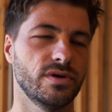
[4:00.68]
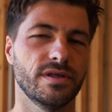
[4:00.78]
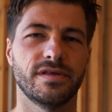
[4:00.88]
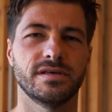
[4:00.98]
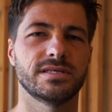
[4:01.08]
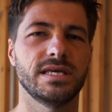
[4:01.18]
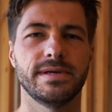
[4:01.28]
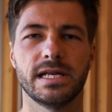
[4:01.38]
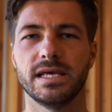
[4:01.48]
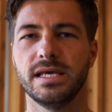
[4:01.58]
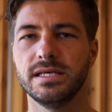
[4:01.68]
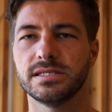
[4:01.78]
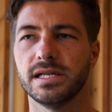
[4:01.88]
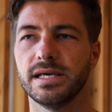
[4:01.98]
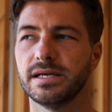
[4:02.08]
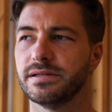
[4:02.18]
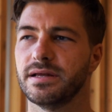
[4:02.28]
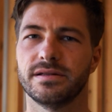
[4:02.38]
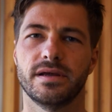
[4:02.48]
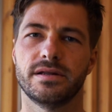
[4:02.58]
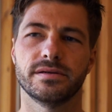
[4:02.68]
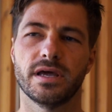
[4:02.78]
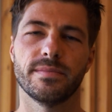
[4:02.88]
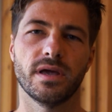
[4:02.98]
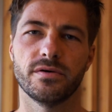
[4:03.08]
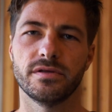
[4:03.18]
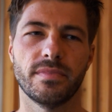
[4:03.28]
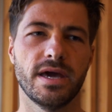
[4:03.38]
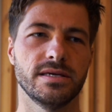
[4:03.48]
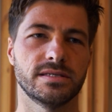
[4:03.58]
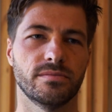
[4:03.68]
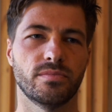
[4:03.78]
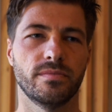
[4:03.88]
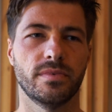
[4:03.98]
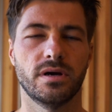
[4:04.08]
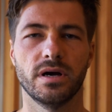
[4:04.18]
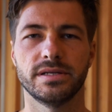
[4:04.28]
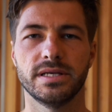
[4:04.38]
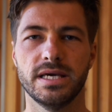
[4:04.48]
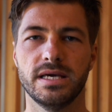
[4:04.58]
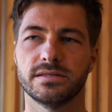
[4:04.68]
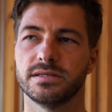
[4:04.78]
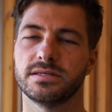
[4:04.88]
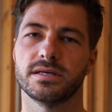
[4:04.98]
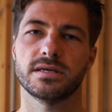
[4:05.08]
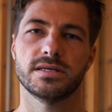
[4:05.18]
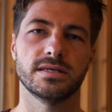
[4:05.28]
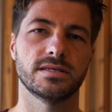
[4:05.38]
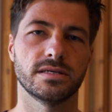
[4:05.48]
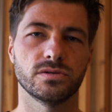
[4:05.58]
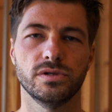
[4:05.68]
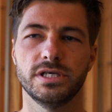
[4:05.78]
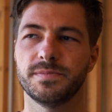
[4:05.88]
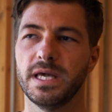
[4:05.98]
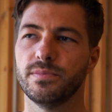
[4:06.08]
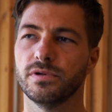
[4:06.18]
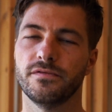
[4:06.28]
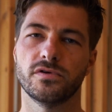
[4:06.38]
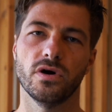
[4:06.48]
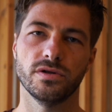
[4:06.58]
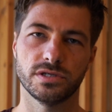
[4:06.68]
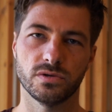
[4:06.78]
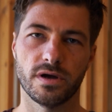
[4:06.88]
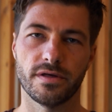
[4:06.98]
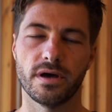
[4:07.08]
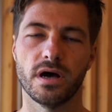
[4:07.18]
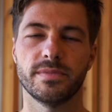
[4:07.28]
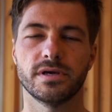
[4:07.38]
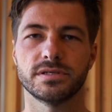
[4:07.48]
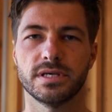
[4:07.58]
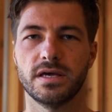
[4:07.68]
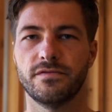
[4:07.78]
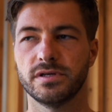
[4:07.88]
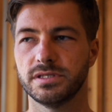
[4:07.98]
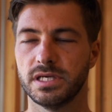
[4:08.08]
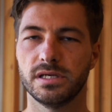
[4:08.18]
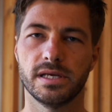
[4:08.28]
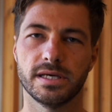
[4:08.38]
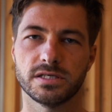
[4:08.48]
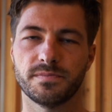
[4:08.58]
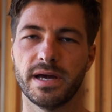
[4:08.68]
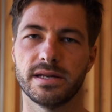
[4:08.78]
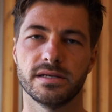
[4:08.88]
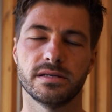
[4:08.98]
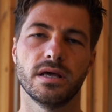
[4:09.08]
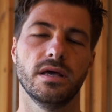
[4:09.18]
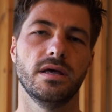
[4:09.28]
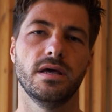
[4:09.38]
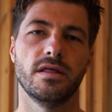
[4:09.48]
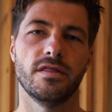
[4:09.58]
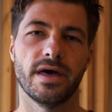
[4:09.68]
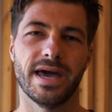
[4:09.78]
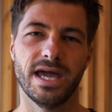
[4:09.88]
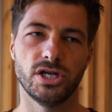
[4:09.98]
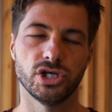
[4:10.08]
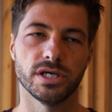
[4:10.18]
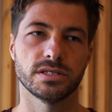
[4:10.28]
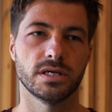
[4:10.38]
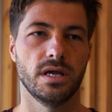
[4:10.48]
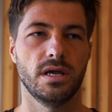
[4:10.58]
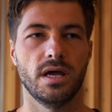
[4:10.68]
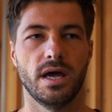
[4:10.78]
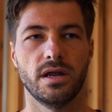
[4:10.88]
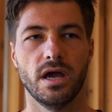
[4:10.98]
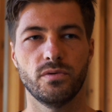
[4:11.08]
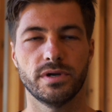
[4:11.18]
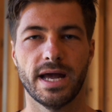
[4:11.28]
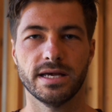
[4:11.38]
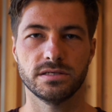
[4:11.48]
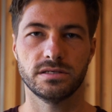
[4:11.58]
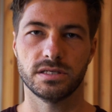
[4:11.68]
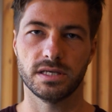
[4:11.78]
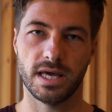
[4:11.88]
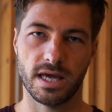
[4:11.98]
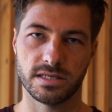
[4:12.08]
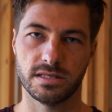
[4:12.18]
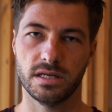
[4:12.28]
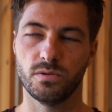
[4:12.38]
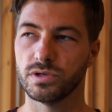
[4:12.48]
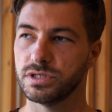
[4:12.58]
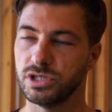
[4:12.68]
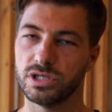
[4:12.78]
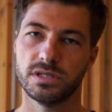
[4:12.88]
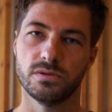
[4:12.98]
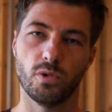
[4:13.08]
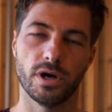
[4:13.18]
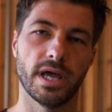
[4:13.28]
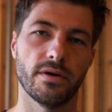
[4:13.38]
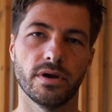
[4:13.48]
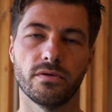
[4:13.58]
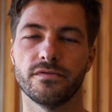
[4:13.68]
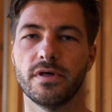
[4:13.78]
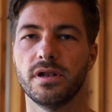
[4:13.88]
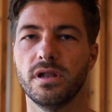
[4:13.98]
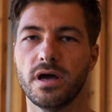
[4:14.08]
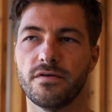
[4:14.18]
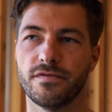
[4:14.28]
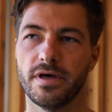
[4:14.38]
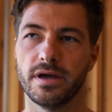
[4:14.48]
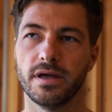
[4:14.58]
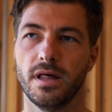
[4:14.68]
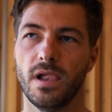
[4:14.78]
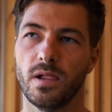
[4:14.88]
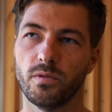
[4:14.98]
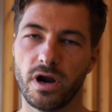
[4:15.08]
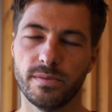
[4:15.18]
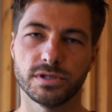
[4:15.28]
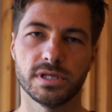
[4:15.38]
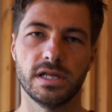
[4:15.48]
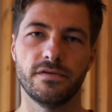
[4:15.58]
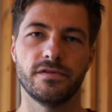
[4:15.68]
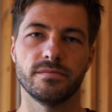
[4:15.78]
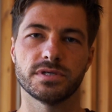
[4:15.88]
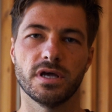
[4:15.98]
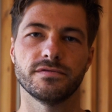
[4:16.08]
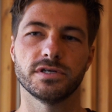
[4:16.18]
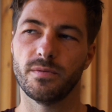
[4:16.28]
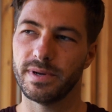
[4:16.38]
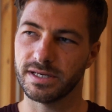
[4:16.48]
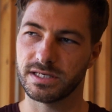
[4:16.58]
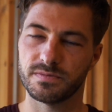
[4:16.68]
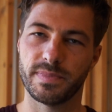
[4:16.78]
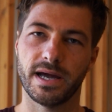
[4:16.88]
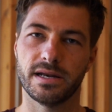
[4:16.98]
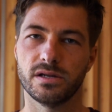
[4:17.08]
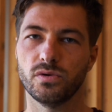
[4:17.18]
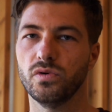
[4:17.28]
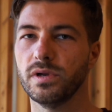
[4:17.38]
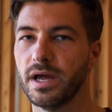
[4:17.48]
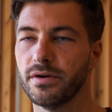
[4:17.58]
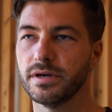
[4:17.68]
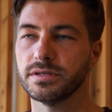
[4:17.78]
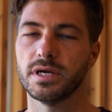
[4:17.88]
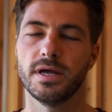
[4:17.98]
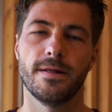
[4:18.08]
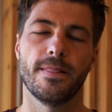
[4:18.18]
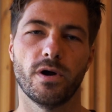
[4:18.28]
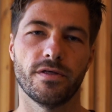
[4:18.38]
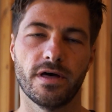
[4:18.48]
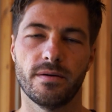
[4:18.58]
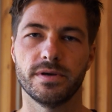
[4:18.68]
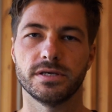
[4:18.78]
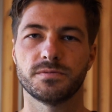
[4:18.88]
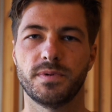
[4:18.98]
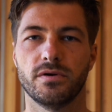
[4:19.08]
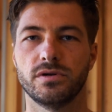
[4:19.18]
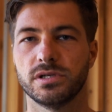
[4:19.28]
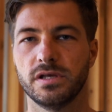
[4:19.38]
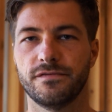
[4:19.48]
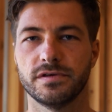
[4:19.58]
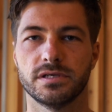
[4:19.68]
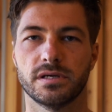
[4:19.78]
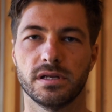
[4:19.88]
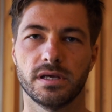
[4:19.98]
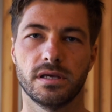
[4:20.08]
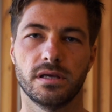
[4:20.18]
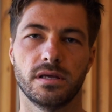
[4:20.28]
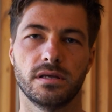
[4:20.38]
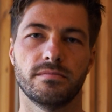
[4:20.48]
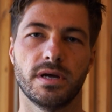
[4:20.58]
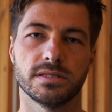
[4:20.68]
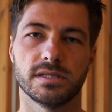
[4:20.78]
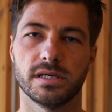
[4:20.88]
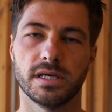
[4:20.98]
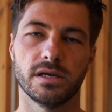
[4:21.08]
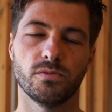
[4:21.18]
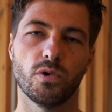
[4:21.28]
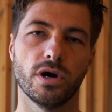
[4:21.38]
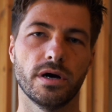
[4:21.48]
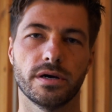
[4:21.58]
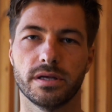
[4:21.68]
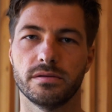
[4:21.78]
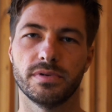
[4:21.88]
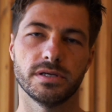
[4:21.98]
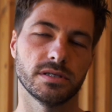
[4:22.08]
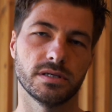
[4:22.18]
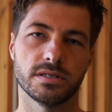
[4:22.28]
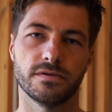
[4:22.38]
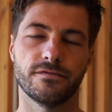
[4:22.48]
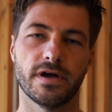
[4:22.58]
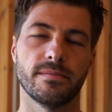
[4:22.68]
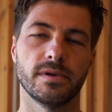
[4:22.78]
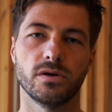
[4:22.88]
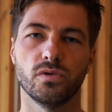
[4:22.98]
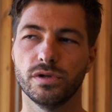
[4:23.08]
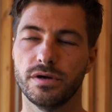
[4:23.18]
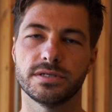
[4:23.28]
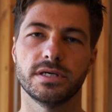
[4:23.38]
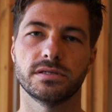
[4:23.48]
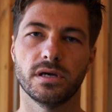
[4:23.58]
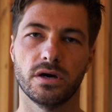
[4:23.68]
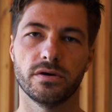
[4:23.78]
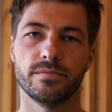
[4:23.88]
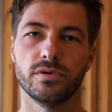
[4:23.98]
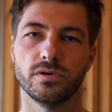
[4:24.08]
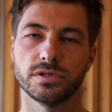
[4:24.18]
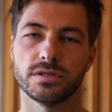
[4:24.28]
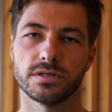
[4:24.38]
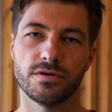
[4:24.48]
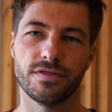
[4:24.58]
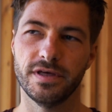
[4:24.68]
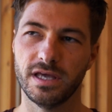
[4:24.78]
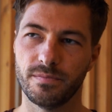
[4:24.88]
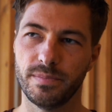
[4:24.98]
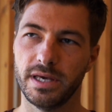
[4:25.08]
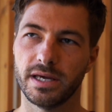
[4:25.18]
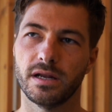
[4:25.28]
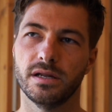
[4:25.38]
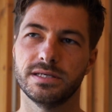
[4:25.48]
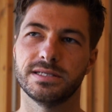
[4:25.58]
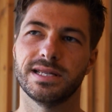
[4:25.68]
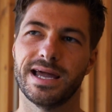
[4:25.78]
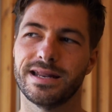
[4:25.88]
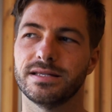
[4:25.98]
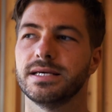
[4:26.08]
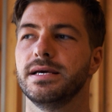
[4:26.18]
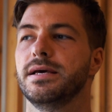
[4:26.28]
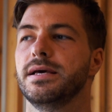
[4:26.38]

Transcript: doing things seemingly easily and coming up with amazing ideas and successes, all these people have gotten to where they are because they have continually expanded their edges. And I would hazard to guess that it wasn't just in one area of their life. They were able to lift themselves up and expand in all areas, whether that be spiritually, physically, mentally, in work, in business, in family. All those things are important. So think big and understand